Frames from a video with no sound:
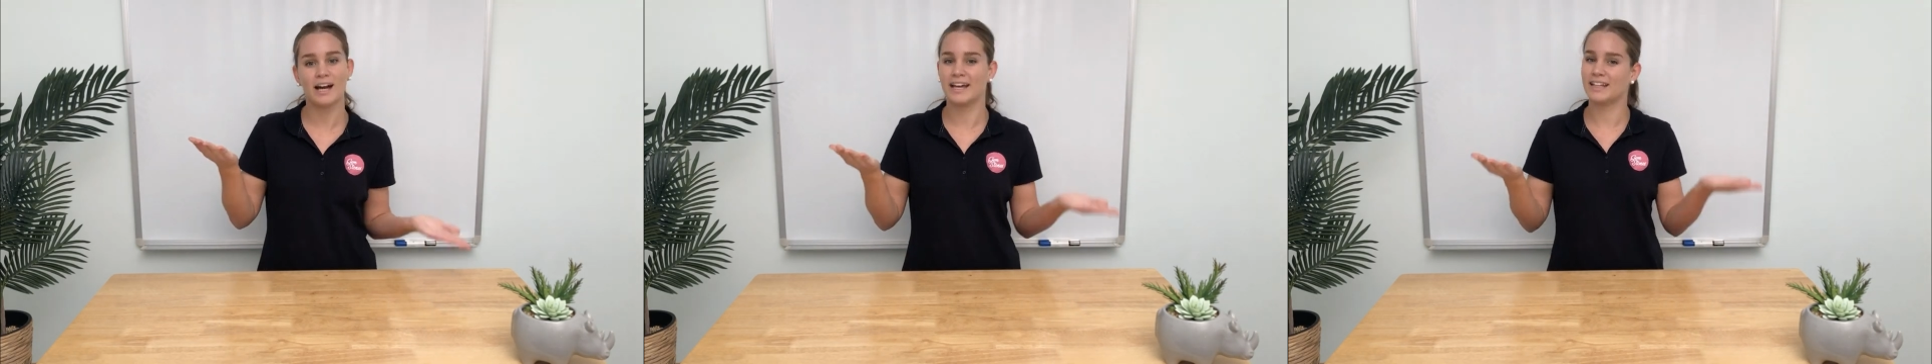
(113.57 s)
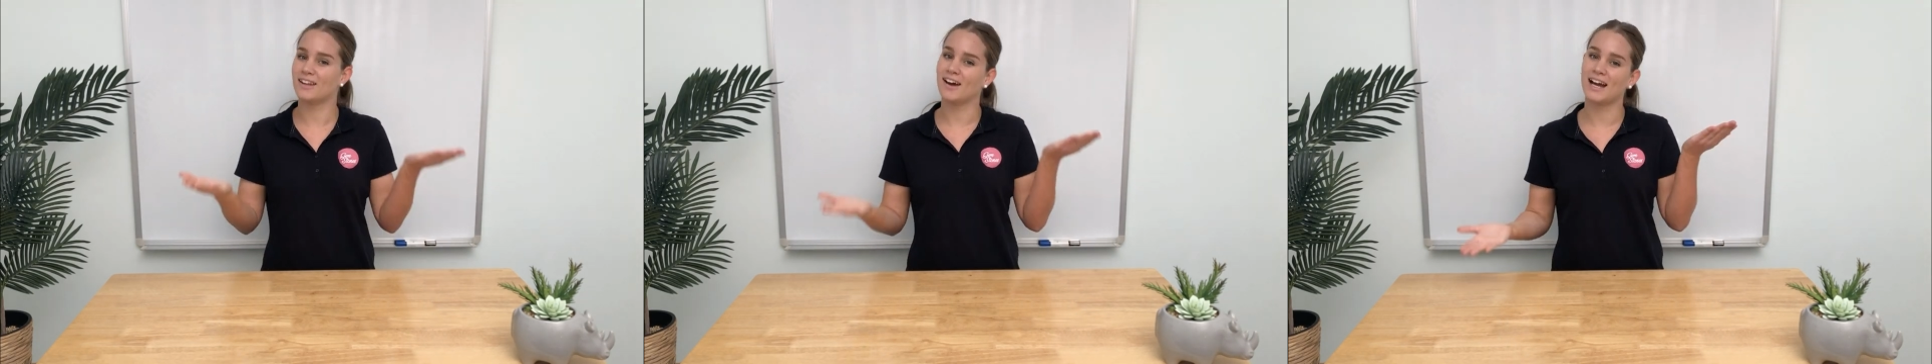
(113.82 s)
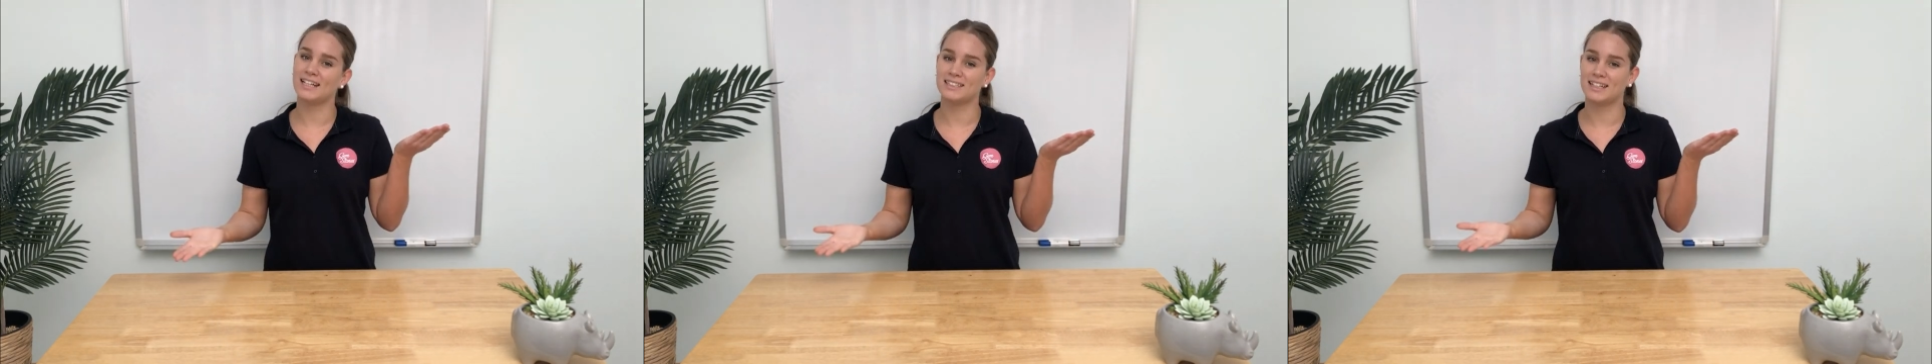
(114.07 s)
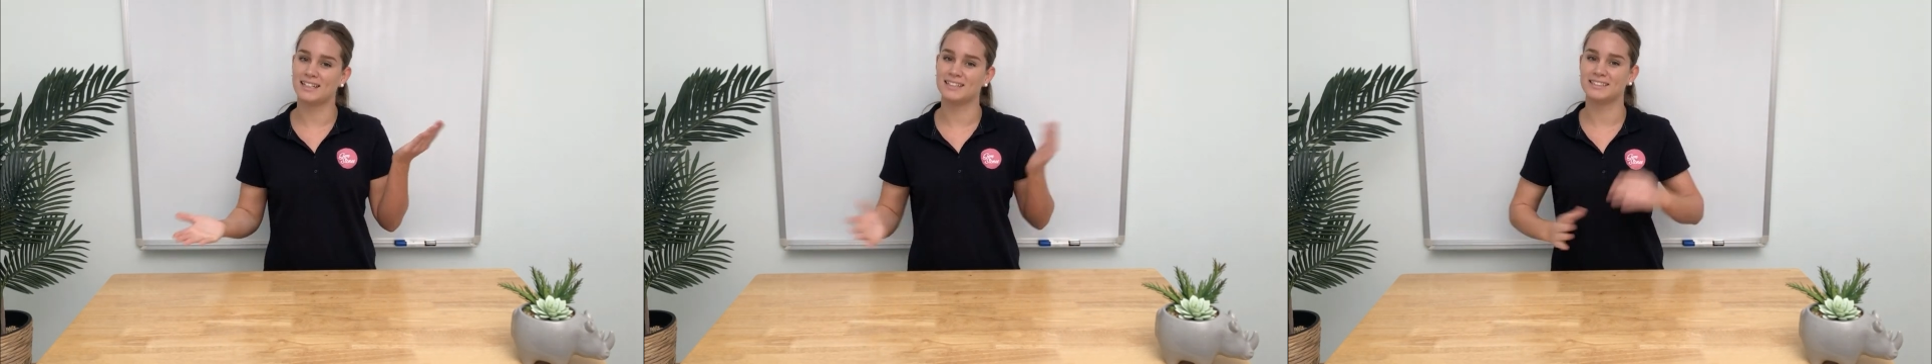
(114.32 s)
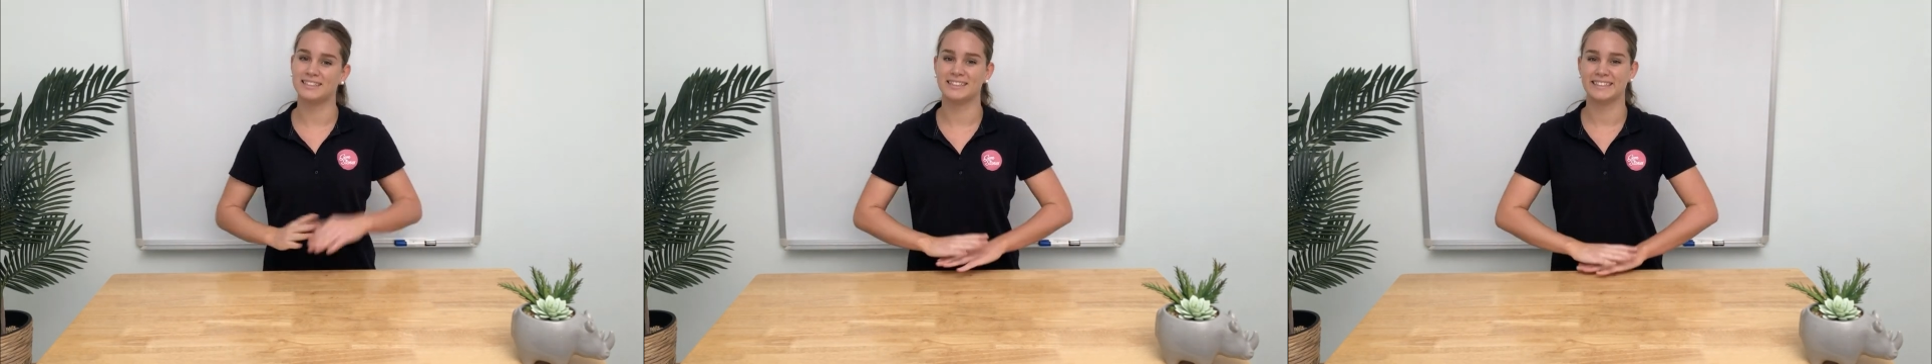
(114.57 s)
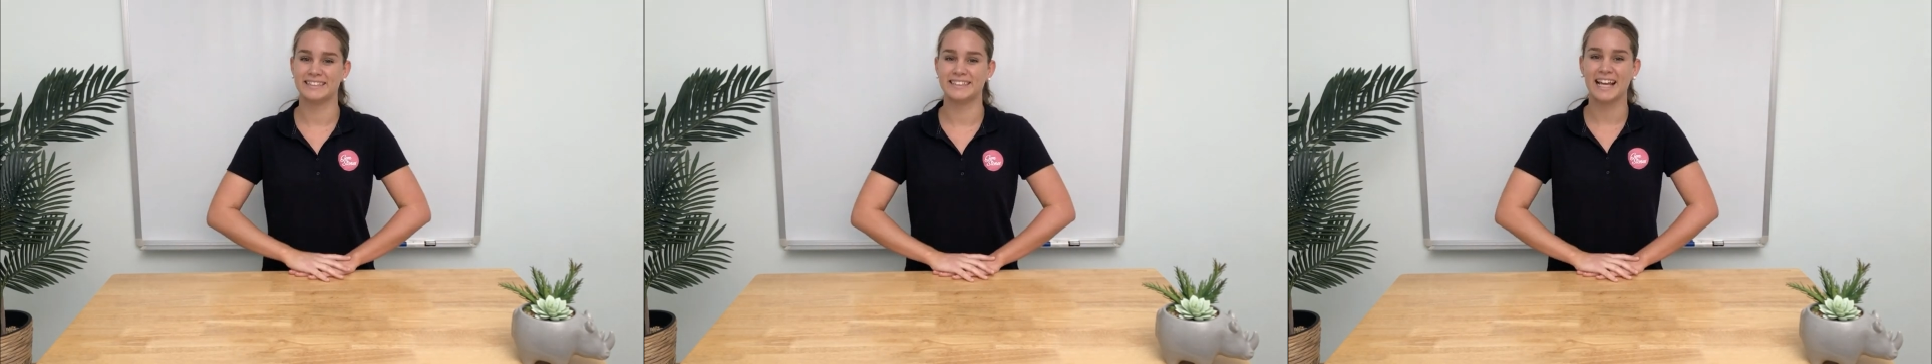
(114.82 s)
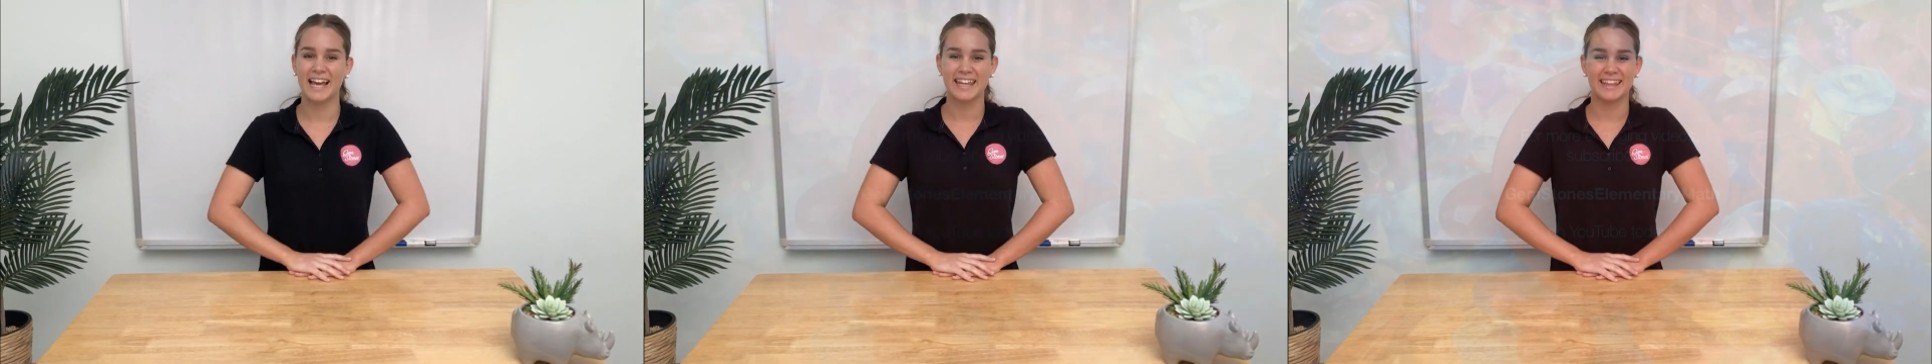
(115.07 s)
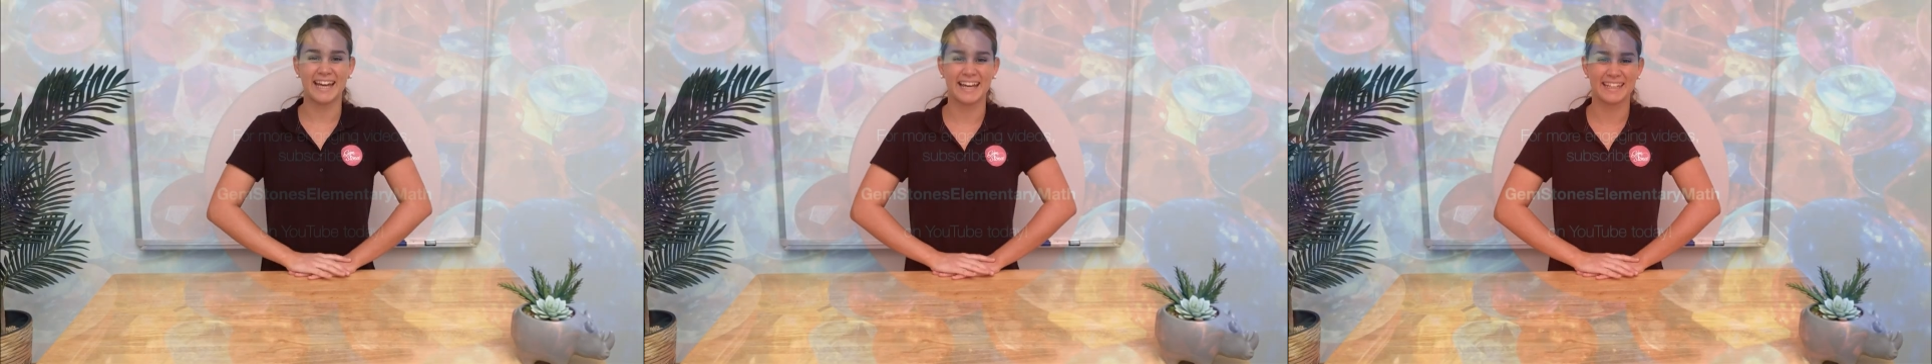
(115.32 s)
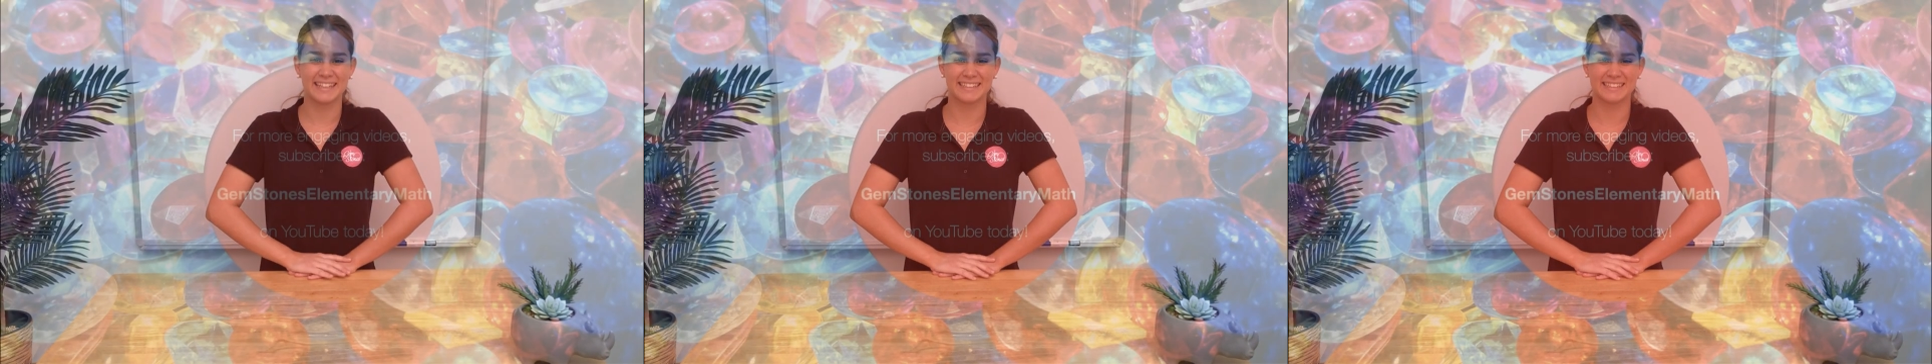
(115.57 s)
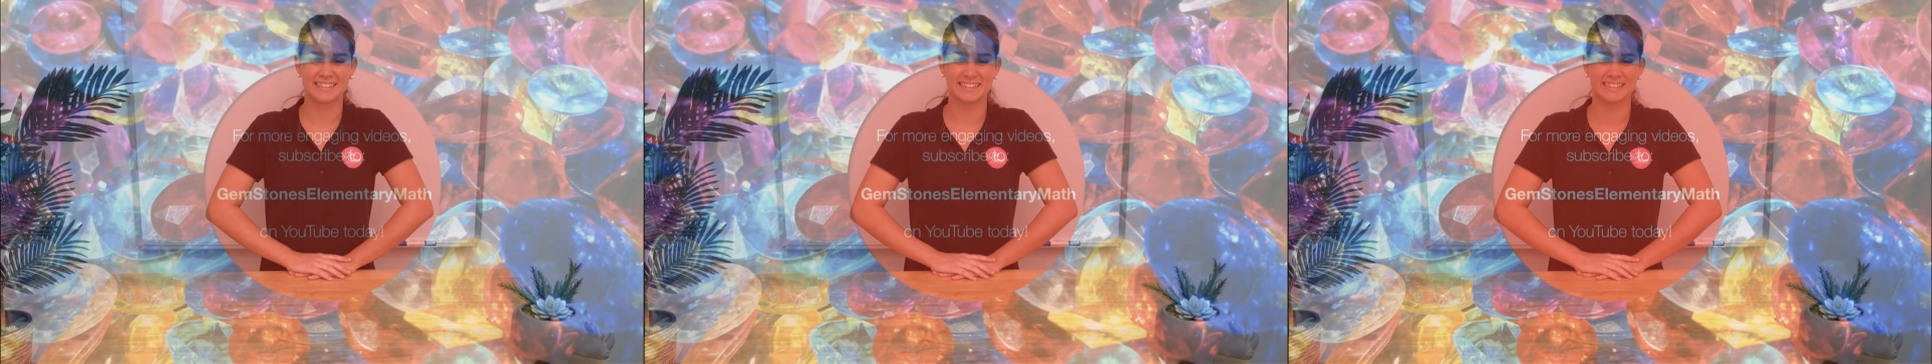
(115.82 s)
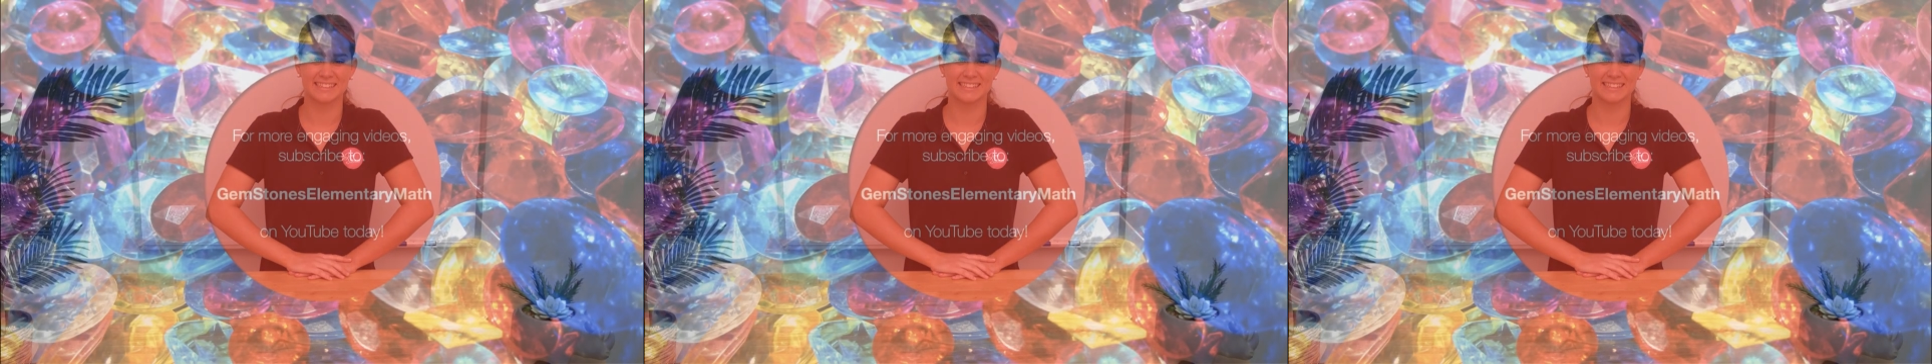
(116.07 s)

and lighter. Thanks.